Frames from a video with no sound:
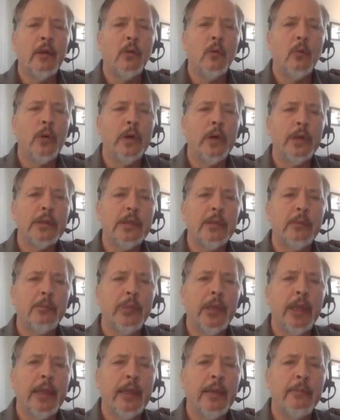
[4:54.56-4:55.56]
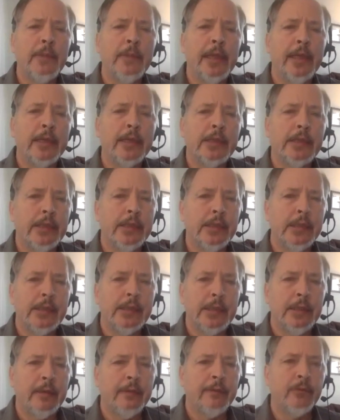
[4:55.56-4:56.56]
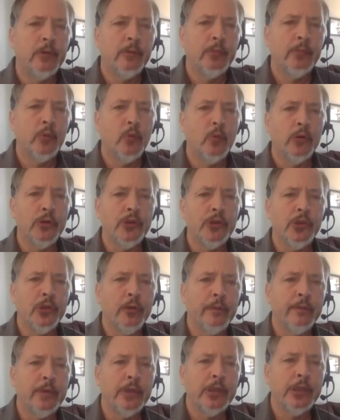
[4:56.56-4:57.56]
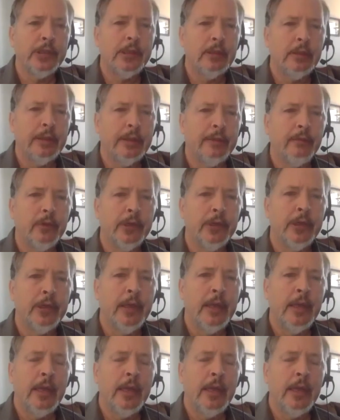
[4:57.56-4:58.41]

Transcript: want to blame the STC for poor service delivery,